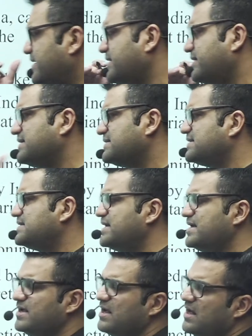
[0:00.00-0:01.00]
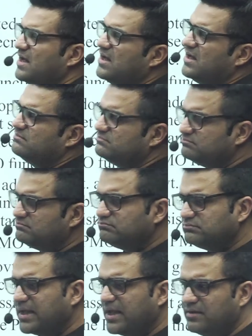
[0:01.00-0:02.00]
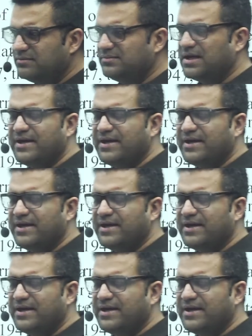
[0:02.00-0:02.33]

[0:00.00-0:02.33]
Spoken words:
this is the kind